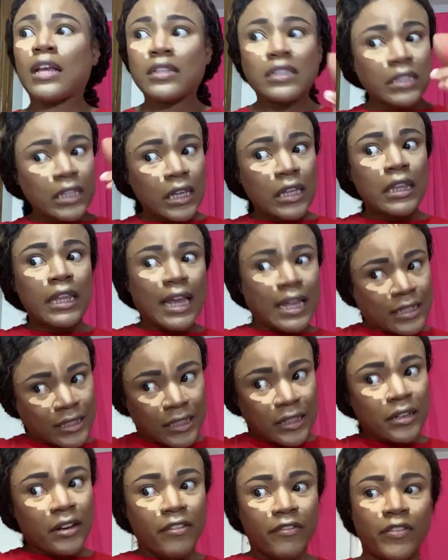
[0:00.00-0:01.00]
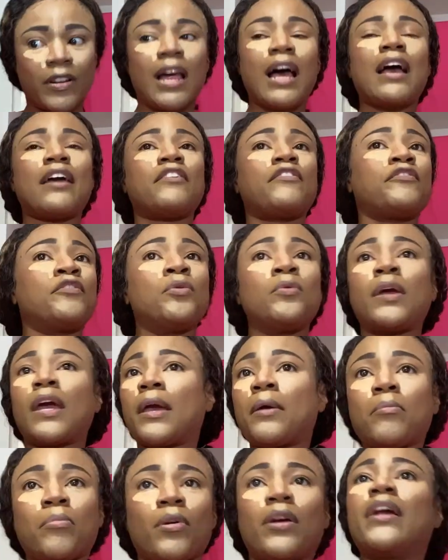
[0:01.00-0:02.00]
the lesson of life. You
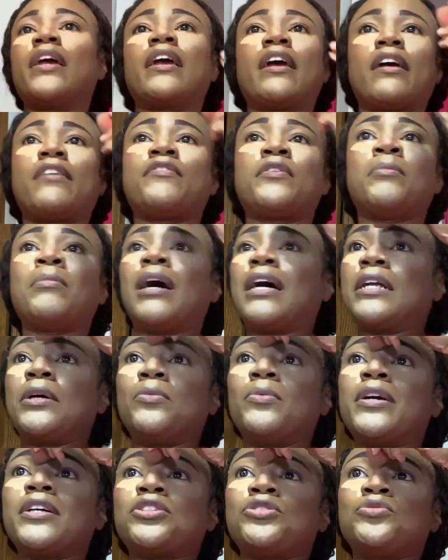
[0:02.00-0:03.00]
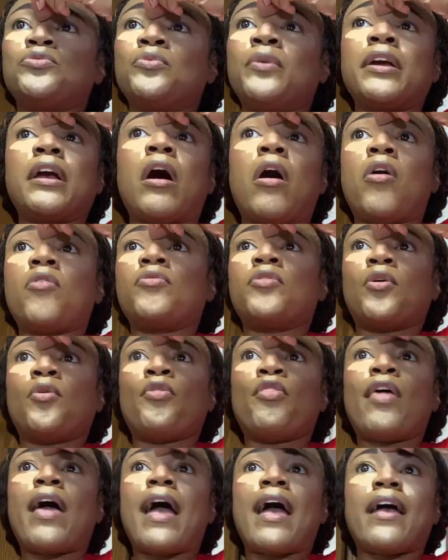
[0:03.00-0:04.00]
can't bring everybody with you. We all know
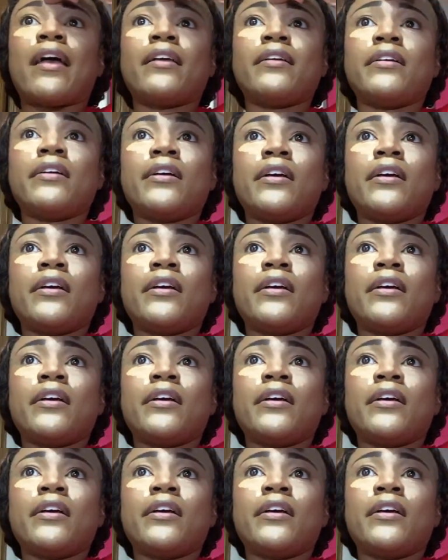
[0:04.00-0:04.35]
that.